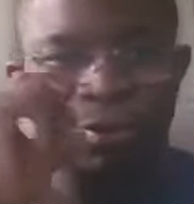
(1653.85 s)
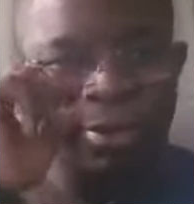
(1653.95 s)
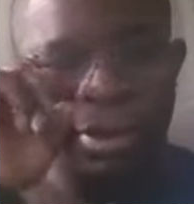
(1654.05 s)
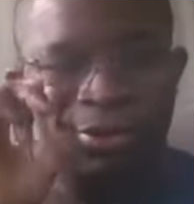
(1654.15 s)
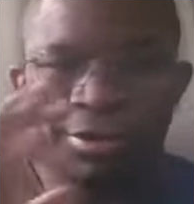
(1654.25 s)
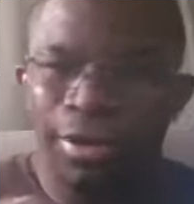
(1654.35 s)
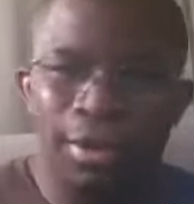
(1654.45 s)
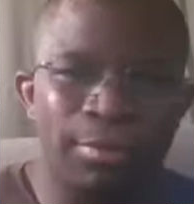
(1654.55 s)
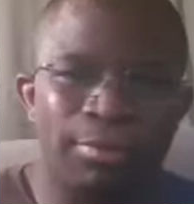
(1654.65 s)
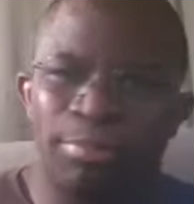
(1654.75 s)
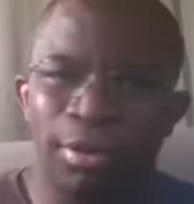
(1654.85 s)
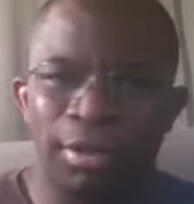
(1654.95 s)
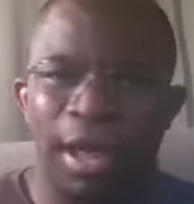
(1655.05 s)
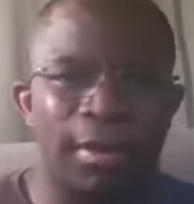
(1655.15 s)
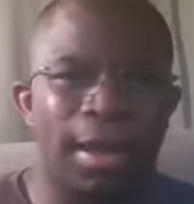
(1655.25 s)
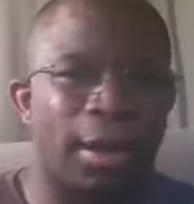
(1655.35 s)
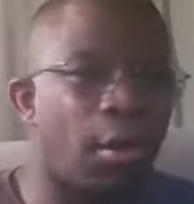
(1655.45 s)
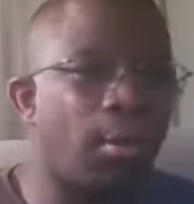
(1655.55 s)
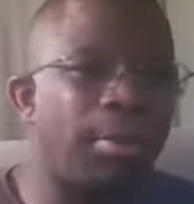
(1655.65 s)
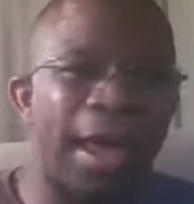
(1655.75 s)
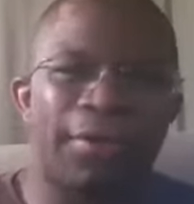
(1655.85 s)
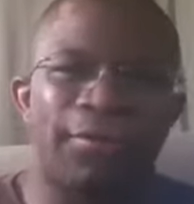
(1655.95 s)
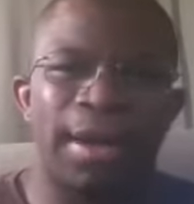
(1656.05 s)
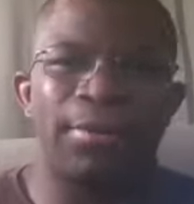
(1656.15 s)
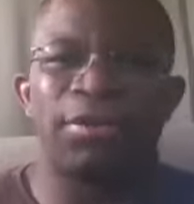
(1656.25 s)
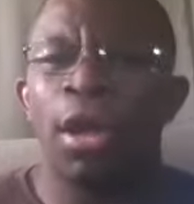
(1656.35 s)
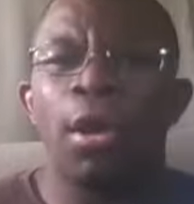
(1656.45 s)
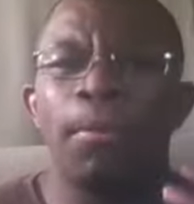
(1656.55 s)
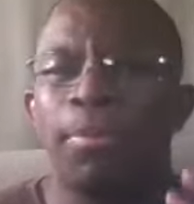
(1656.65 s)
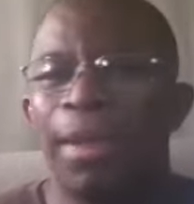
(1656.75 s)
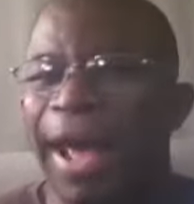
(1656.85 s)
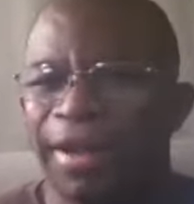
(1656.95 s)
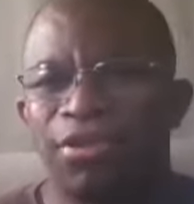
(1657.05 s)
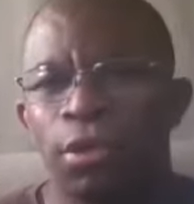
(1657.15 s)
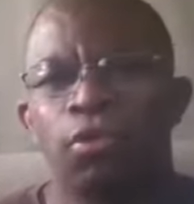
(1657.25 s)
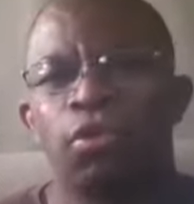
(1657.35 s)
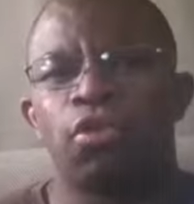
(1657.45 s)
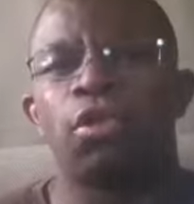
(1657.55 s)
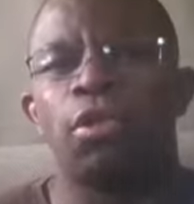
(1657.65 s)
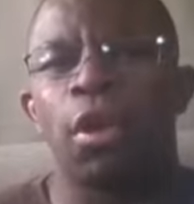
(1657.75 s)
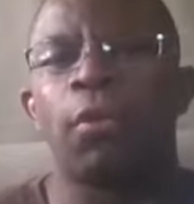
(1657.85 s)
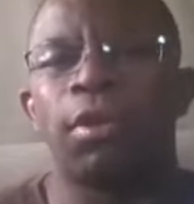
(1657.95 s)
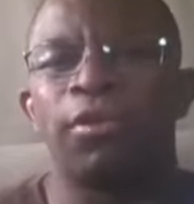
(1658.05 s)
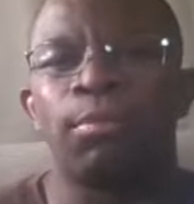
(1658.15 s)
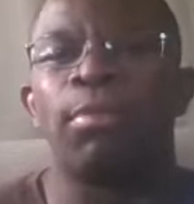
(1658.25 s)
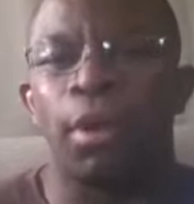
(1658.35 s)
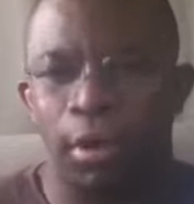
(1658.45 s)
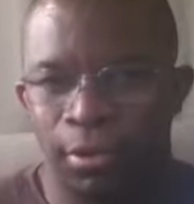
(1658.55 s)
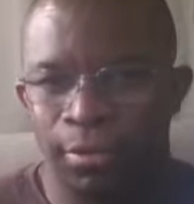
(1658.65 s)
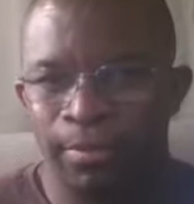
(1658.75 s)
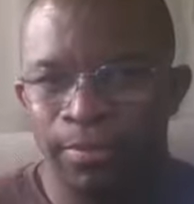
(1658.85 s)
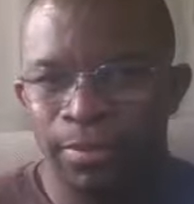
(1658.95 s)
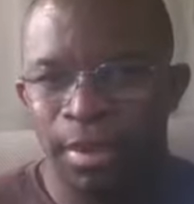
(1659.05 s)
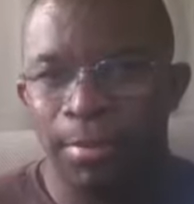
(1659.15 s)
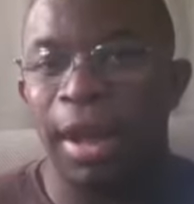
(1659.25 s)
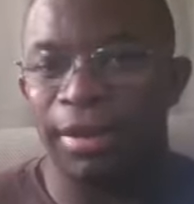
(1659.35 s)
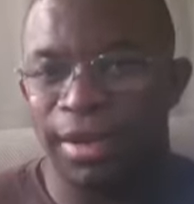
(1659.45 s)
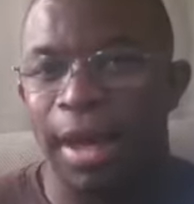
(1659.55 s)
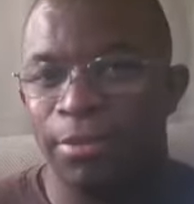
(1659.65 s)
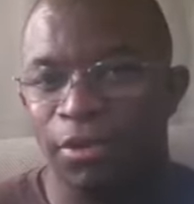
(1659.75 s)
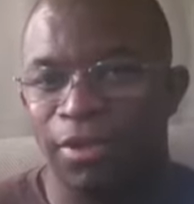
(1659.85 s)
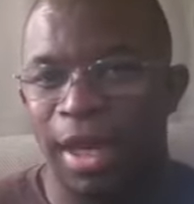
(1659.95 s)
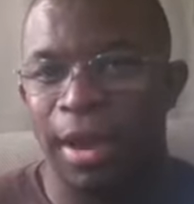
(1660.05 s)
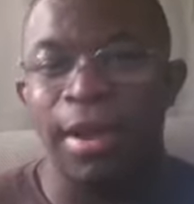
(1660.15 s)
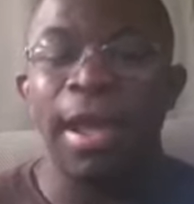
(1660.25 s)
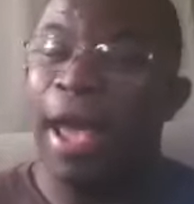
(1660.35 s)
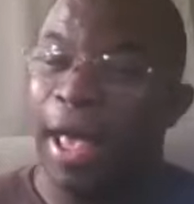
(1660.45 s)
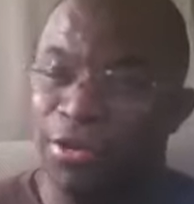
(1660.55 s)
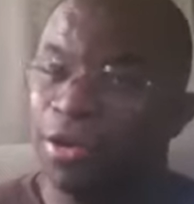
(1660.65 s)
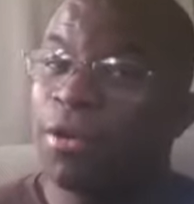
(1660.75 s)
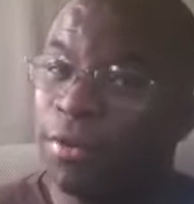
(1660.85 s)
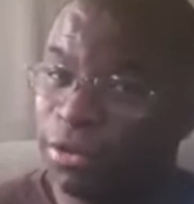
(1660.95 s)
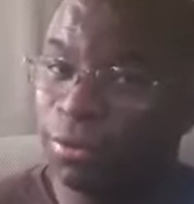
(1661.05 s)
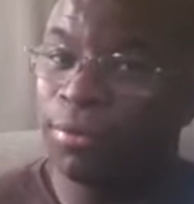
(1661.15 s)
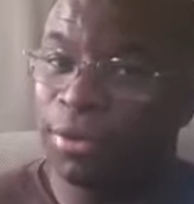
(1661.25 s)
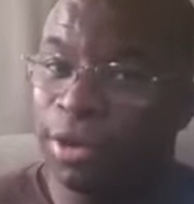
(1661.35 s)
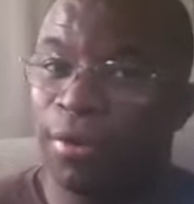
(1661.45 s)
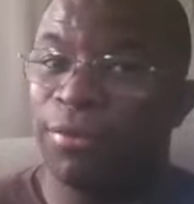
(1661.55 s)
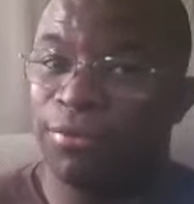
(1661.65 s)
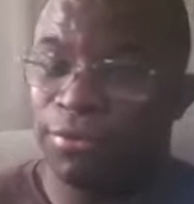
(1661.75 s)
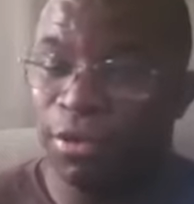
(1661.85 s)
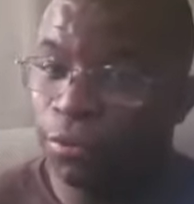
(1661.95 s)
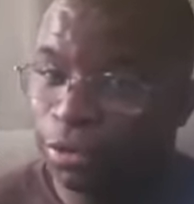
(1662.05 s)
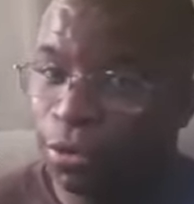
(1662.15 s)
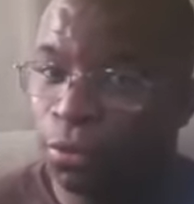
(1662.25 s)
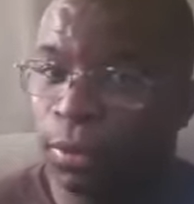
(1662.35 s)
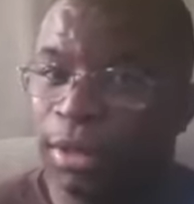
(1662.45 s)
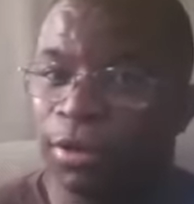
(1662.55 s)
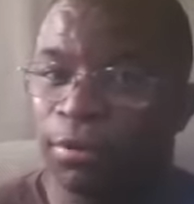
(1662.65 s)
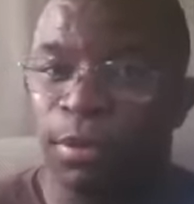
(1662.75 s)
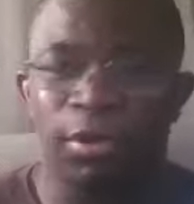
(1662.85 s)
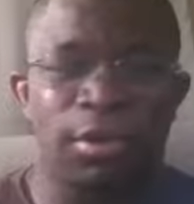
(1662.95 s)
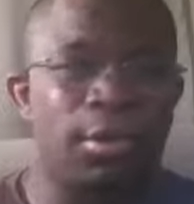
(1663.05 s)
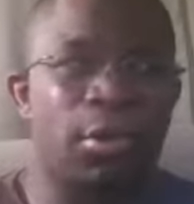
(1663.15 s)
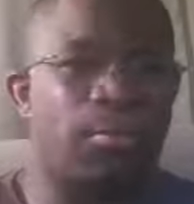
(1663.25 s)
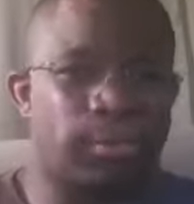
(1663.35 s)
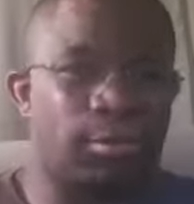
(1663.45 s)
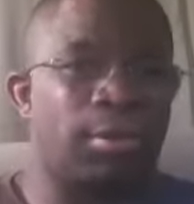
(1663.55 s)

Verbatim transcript: this is another book that like all black families, black children should know this book by the time they're 10. And you're going to, you know, those of you who read this book, you're going to go,